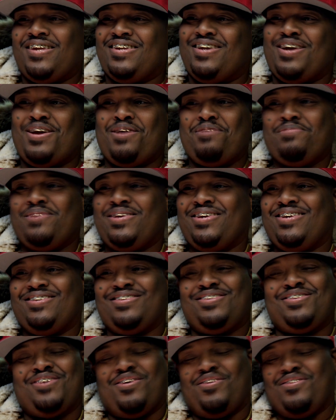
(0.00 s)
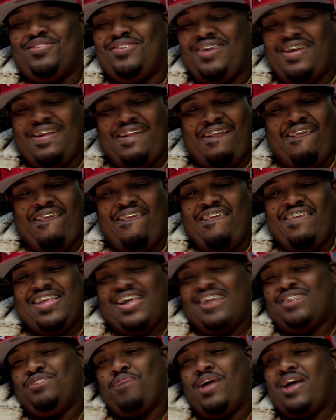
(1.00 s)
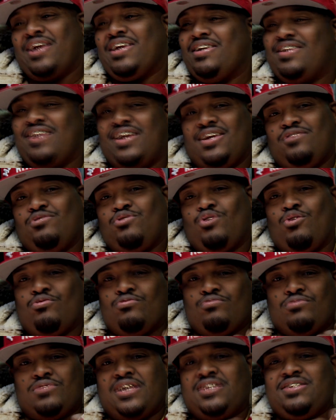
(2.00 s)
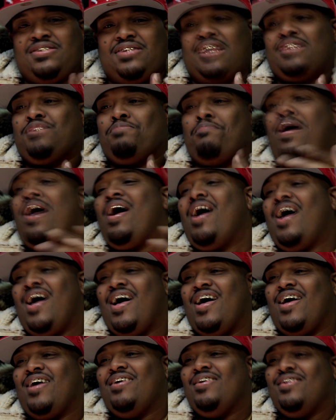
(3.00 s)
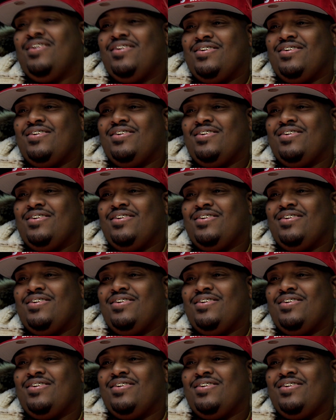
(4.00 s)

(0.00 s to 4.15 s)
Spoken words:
You know what I mean? So that's why I get that. You know, that's my high.